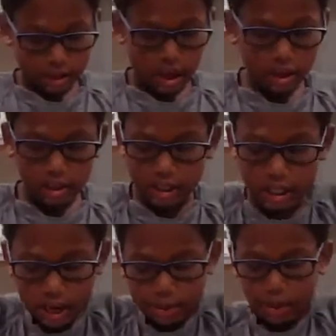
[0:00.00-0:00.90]
You
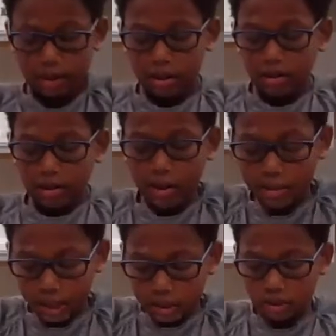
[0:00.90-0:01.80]
want
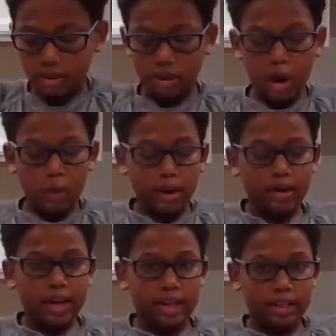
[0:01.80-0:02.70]
to make sure you know where
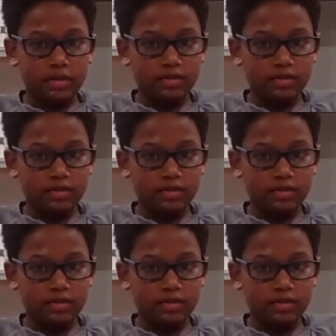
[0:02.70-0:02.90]
it is